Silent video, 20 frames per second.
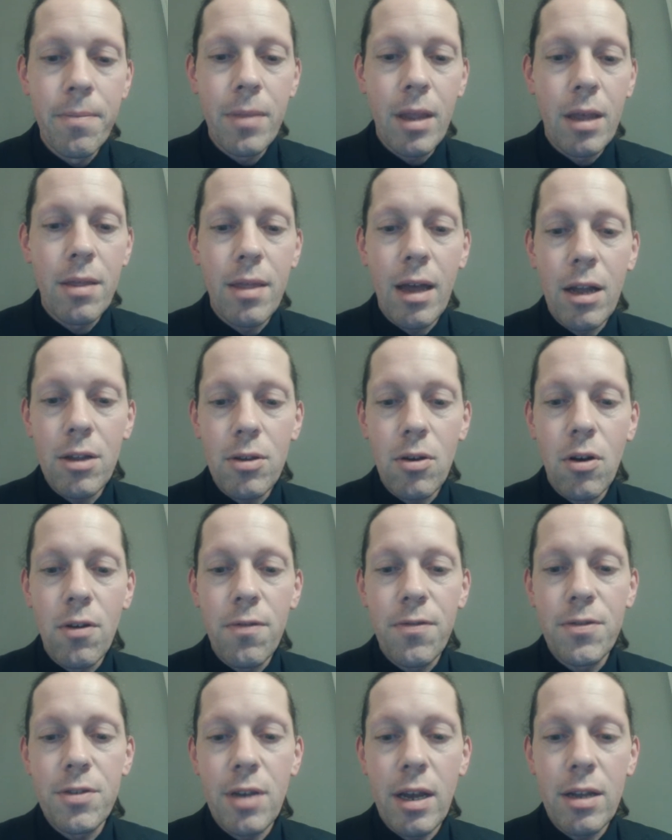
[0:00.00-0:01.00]
that
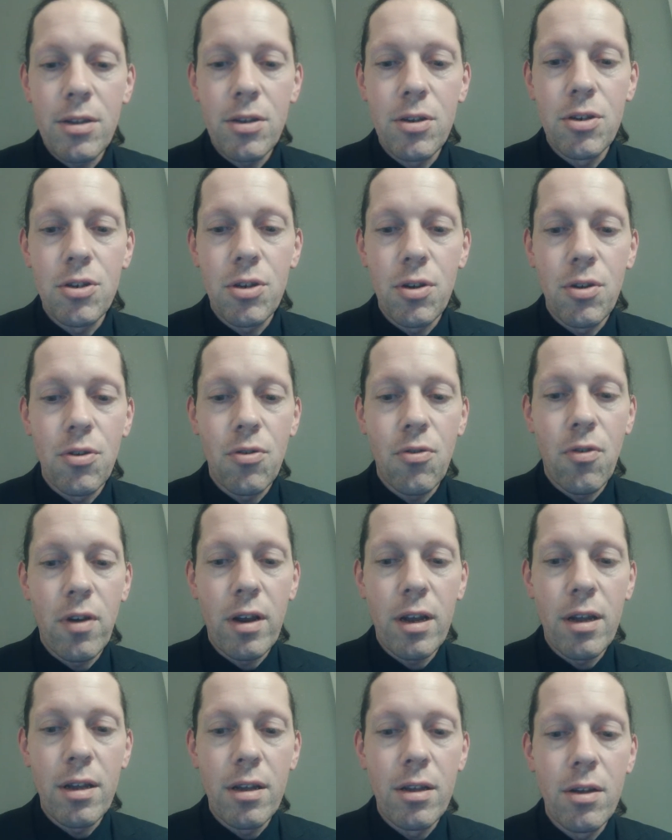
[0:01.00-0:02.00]
offset should
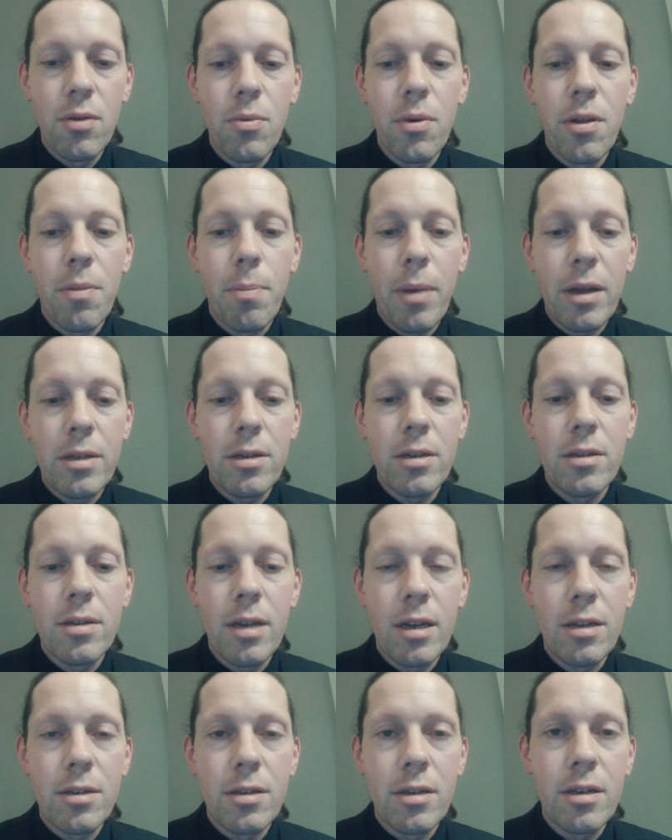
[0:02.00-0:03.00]
shrink with better
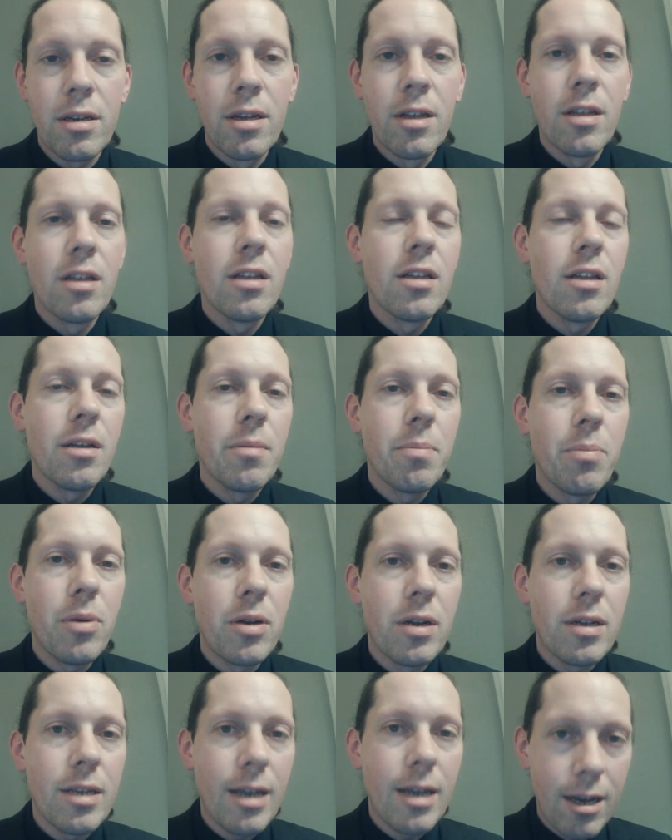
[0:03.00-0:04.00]
data, but
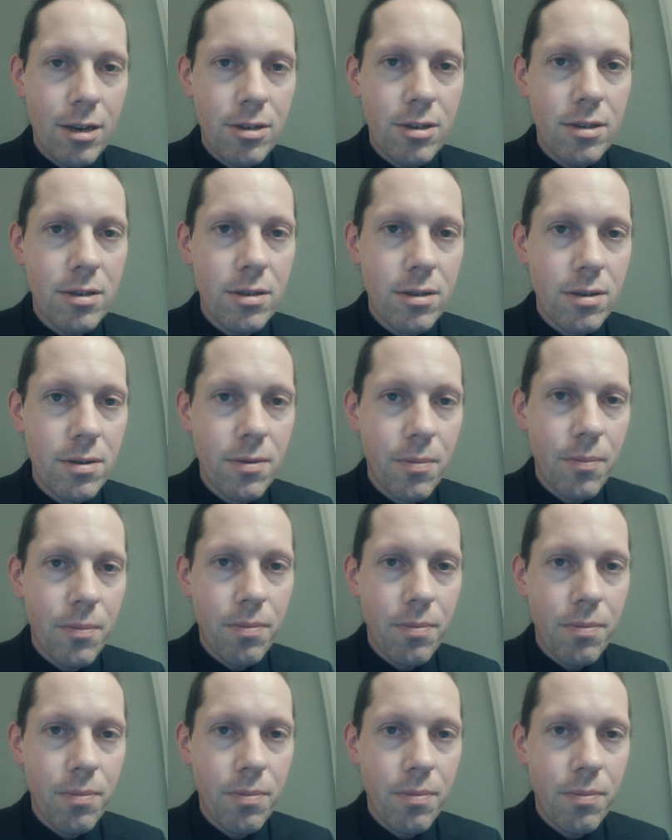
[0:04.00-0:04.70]
it hasn't.